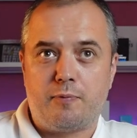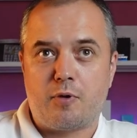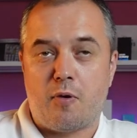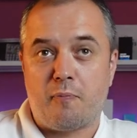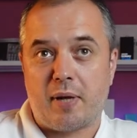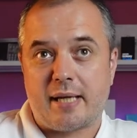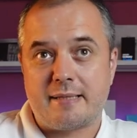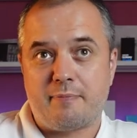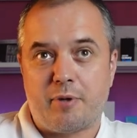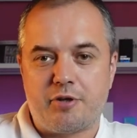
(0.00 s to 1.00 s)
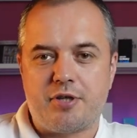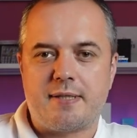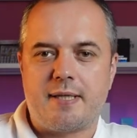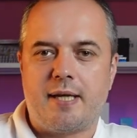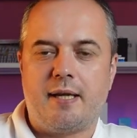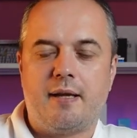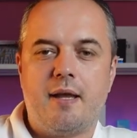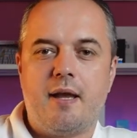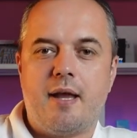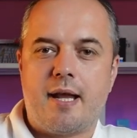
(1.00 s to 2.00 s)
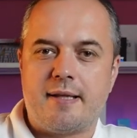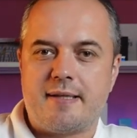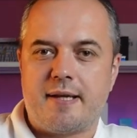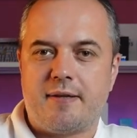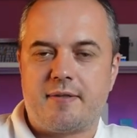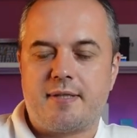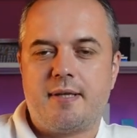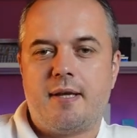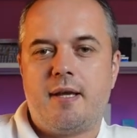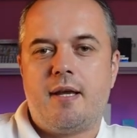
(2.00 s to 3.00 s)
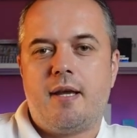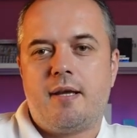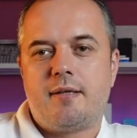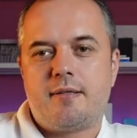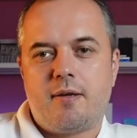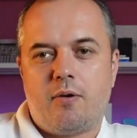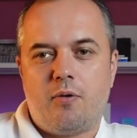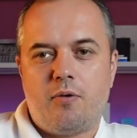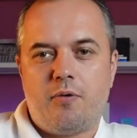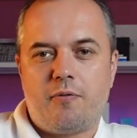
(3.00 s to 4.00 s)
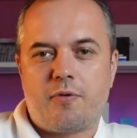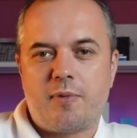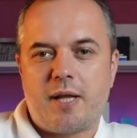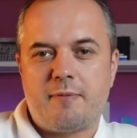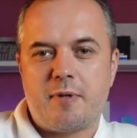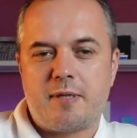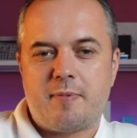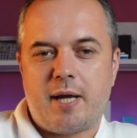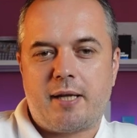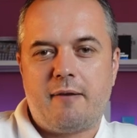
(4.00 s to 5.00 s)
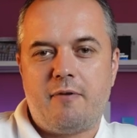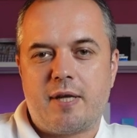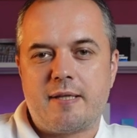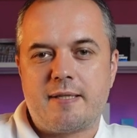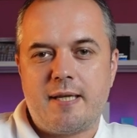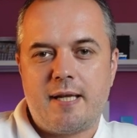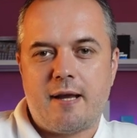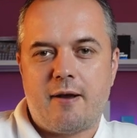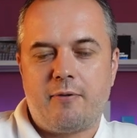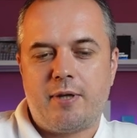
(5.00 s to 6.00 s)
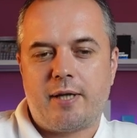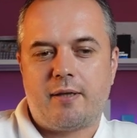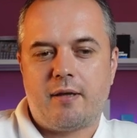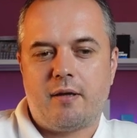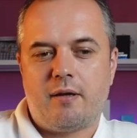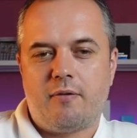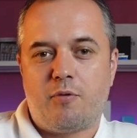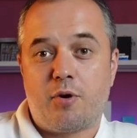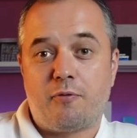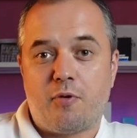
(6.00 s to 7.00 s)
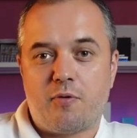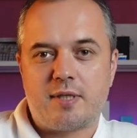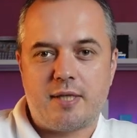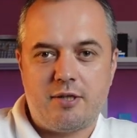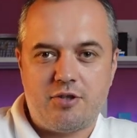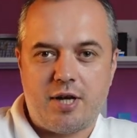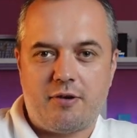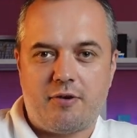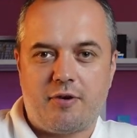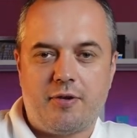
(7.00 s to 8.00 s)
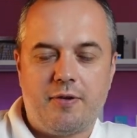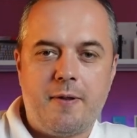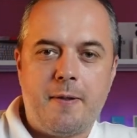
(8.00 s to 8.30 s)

complex purchasing and sales. So from that perspective, you can see now that workflows in general